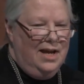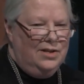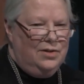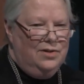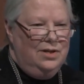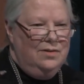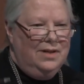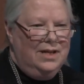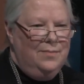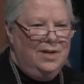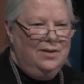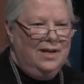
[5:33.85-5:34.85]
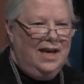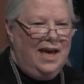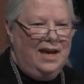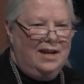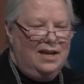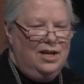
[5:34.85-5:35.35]
So you
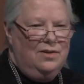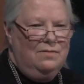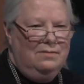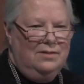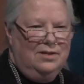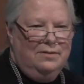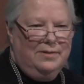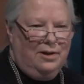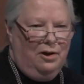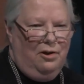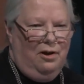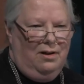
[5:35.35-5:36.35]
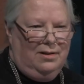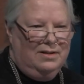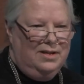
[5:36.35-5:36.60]
communicate, you do it all.